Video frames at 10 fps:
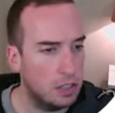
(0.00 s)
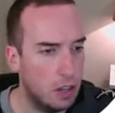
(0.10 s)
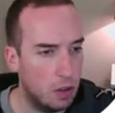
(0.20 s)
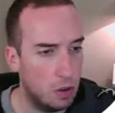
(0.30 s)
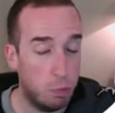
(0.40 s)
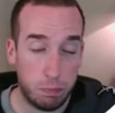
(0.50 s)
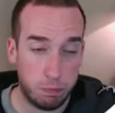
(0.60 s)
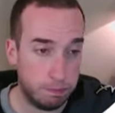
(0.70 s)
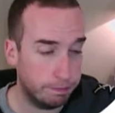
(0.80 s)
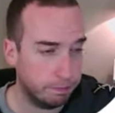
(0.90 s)
So
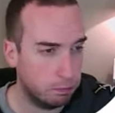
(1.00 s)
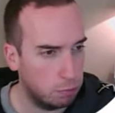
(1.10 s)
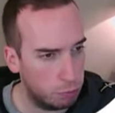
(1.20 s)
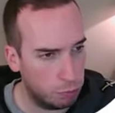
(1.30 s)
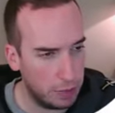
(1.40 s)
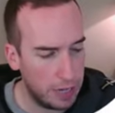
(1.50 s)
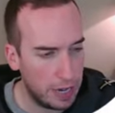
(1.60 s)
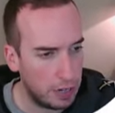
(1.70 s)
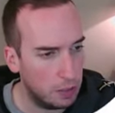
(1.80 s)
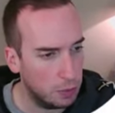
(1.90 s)

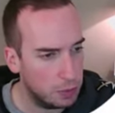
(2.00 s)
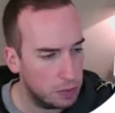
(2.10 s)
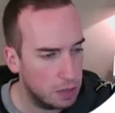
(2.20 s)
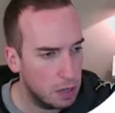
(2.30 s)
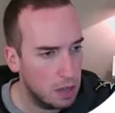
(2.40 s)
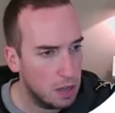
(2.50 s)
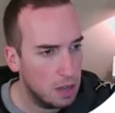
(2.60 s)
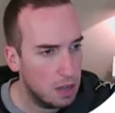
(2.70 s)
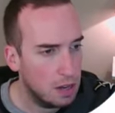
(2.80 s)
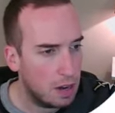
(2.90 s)
pretty dang close.
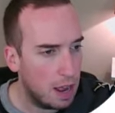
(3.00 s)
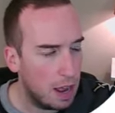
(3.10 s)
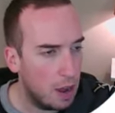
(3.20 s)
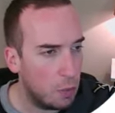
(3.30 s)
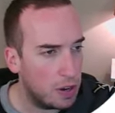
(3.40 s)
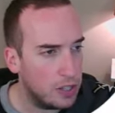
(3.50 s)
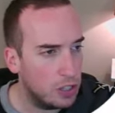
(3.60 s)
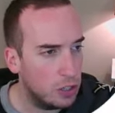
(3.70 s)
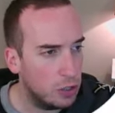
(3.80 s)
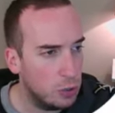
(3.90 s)
Uh, what are
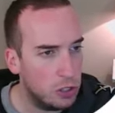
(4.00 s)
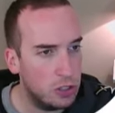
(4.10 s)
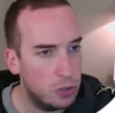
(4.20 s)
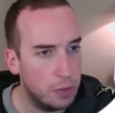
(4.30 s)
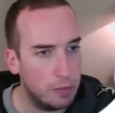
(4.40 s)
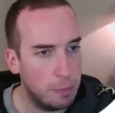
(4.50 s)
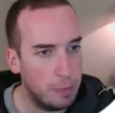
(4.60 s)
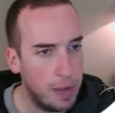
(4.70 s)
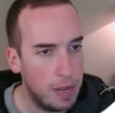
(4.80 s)
institutions doing for